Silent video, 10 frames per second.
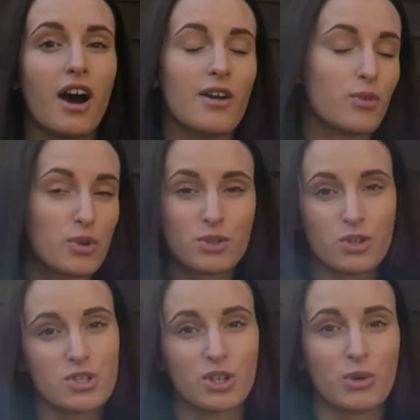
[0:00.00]
I've always
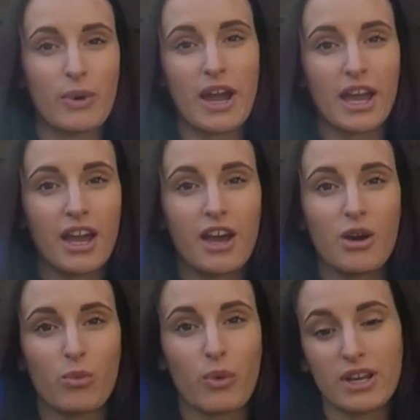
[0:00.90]
got to look away
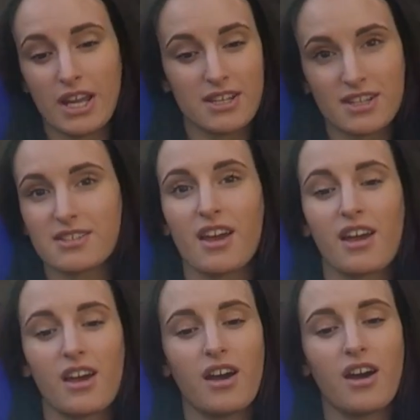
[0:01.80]
when he does it.